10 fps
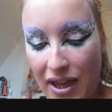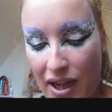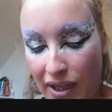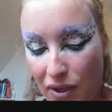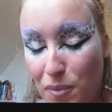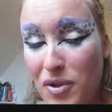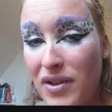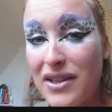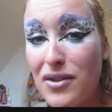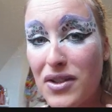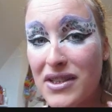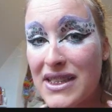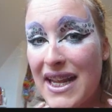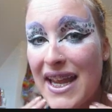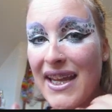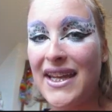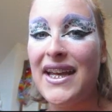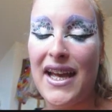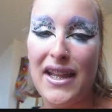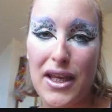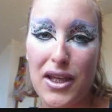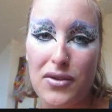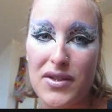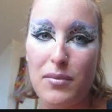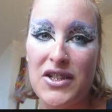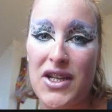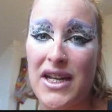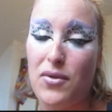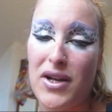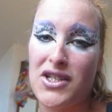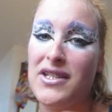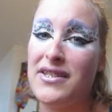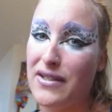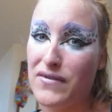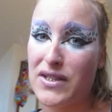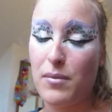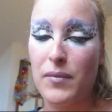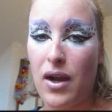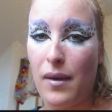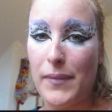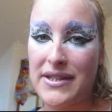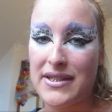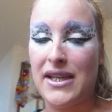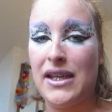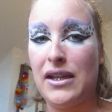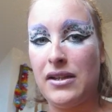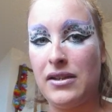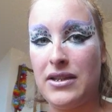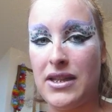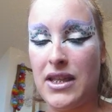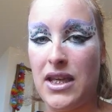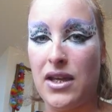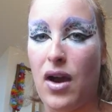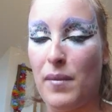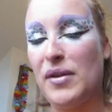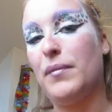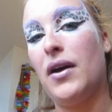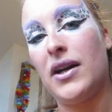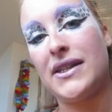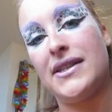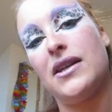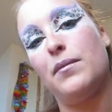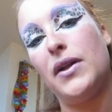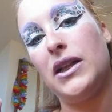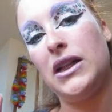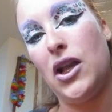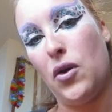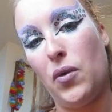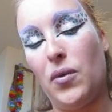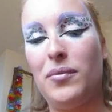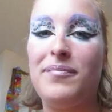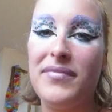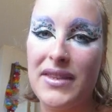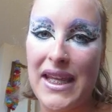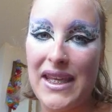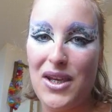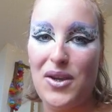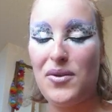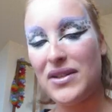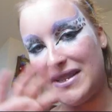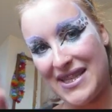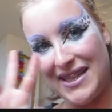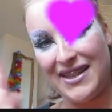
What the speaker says: I hope you liked the look today, and thank you so much. Any questions, leave some comments in the comment box below. Thank you. See